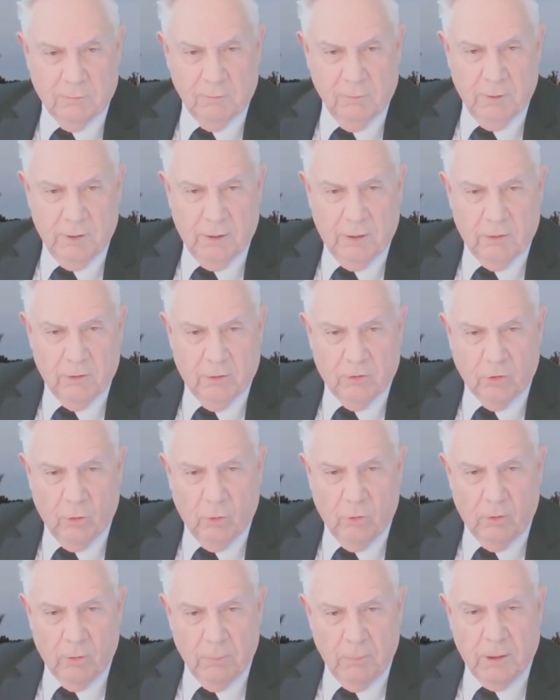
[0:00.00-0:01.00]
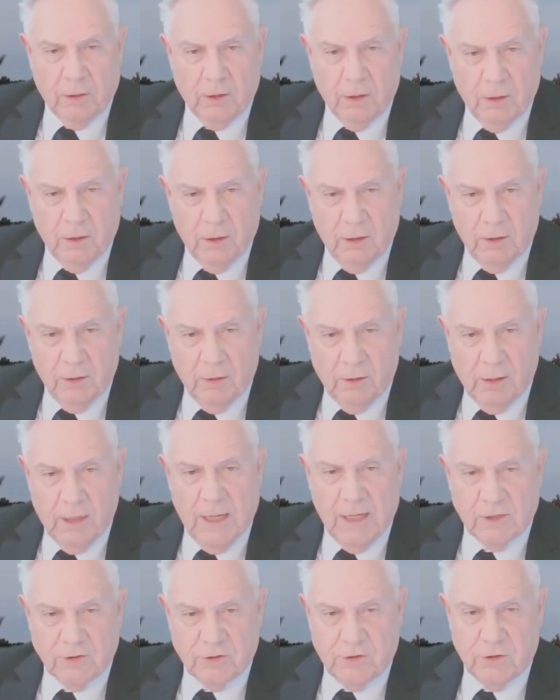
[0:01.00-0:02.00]
and so they're making a
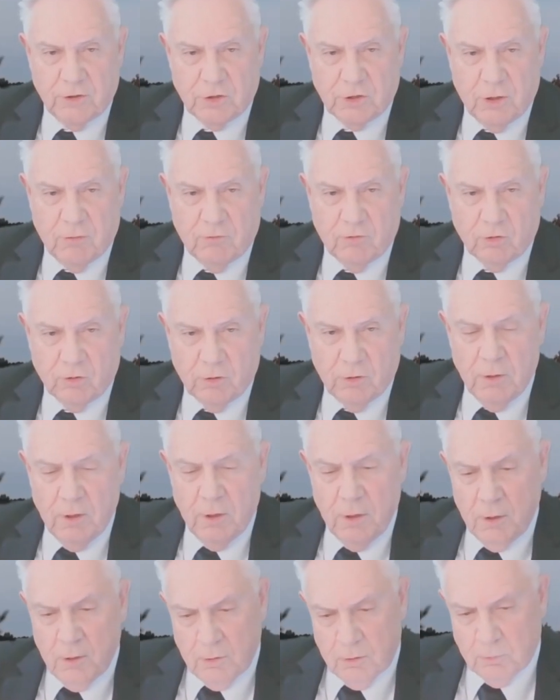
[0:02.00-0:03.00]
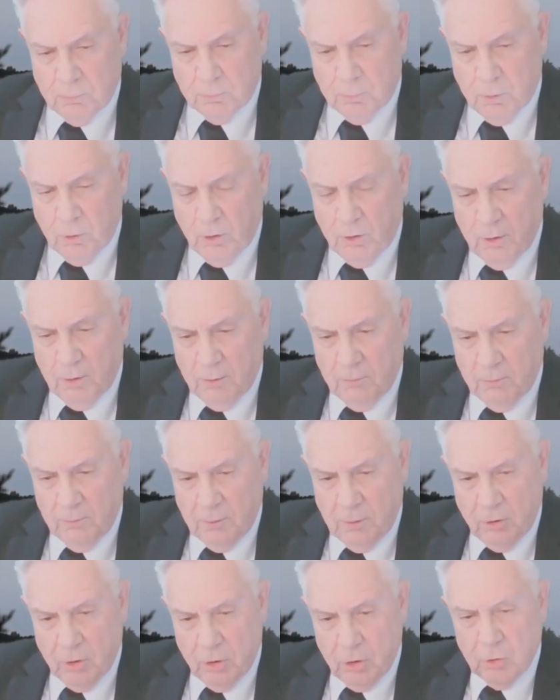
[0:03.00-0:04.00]
last ditch effort to put a,
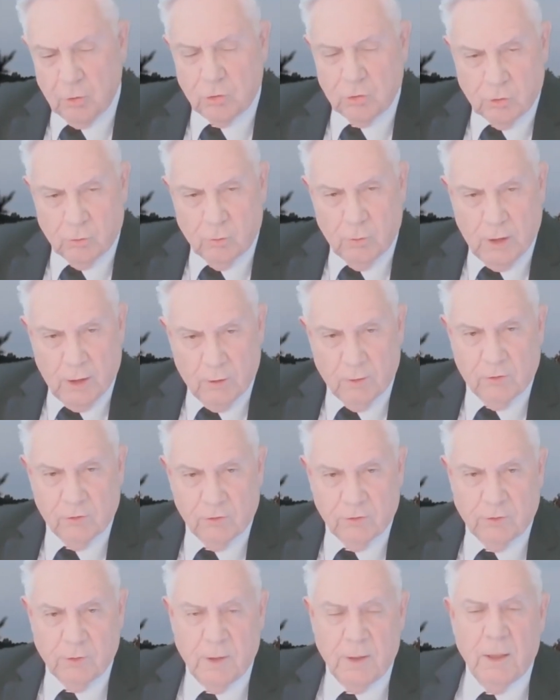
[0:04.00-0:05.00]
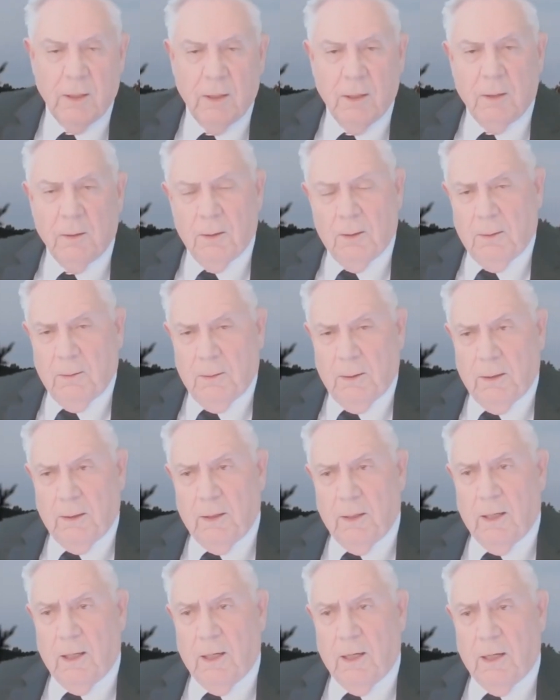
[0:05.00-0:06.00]
a noose around us. And
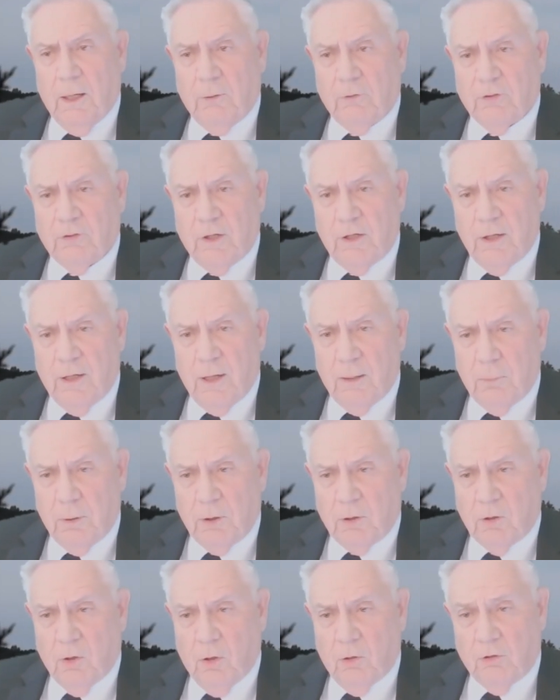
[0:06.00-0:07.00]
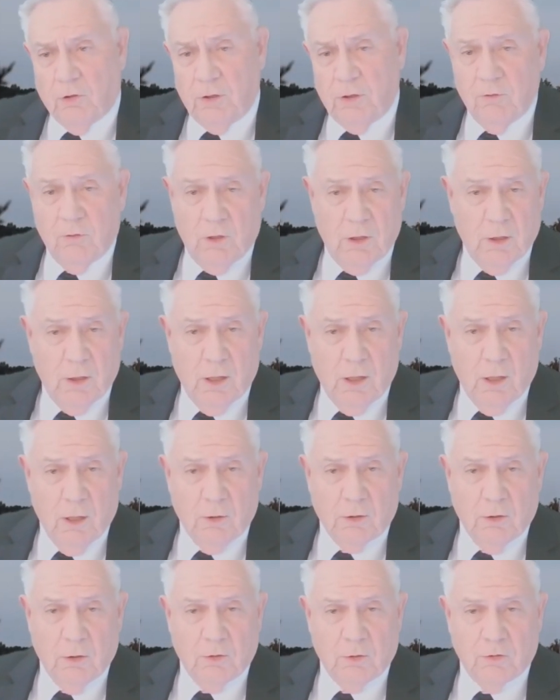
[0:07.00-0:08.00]
uh, I say that because even in our
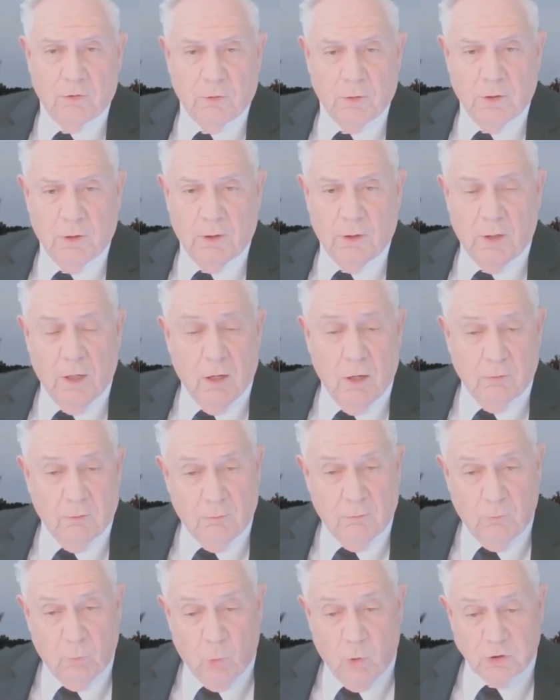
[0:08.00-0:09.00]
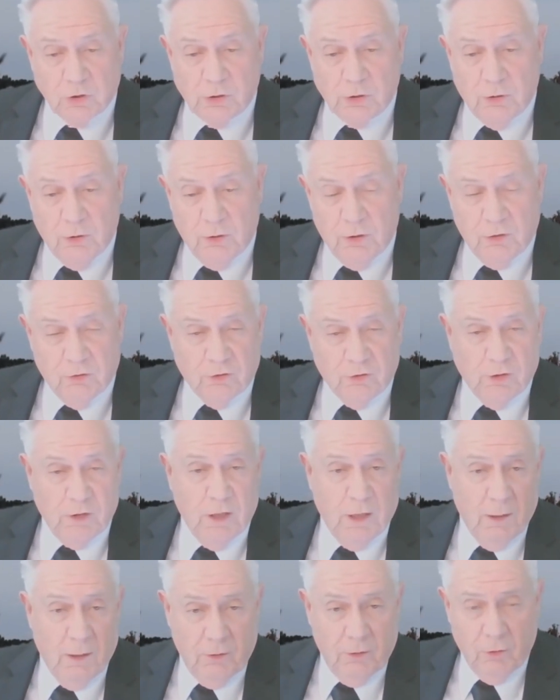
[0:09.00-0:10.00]
country, in our Washington, D.C.,
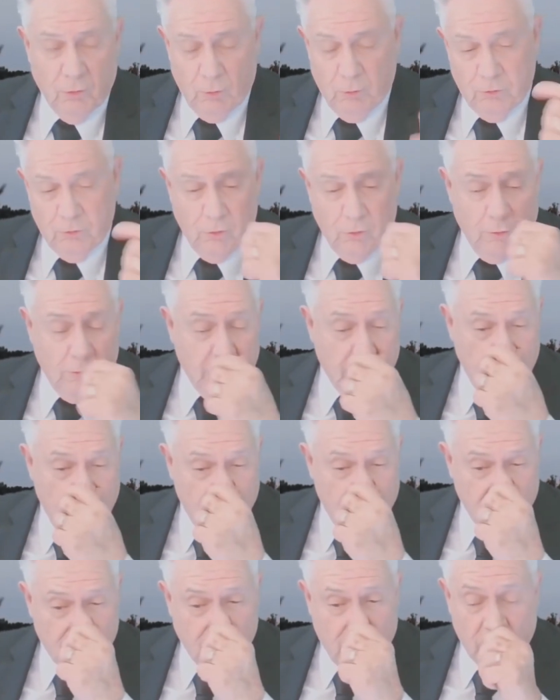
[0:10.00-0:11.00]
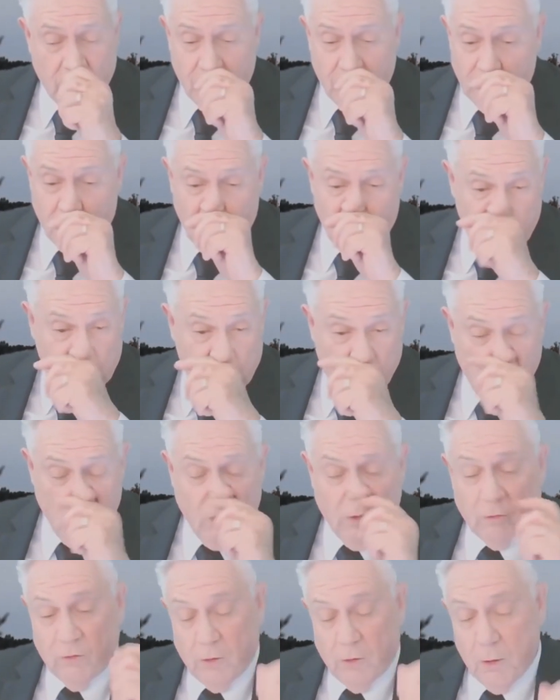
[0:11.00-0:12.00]
I knew that you're there, so I don't know where you
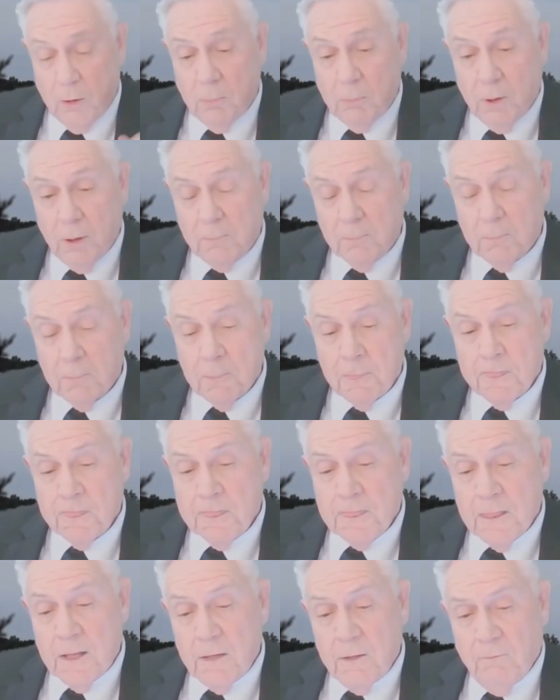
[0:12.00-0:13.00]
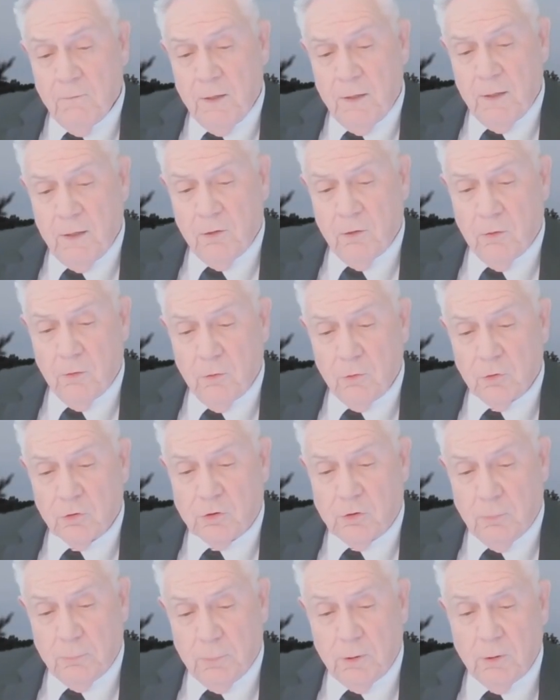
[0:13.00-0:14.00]
work there, but they introduced
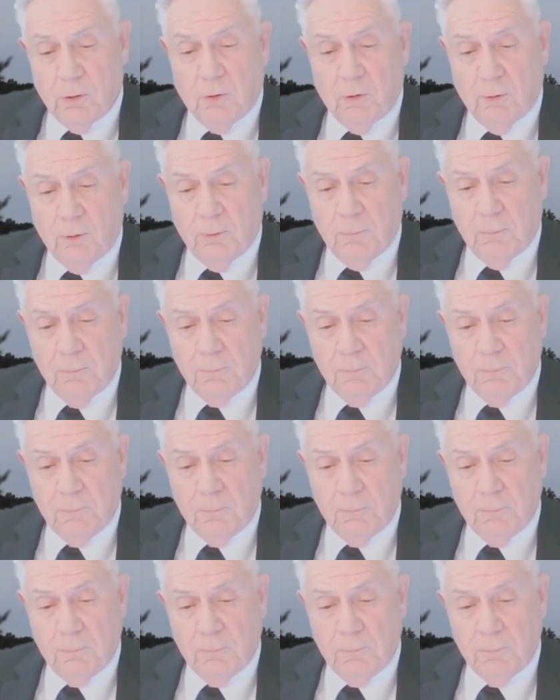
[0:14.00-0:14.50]
a bill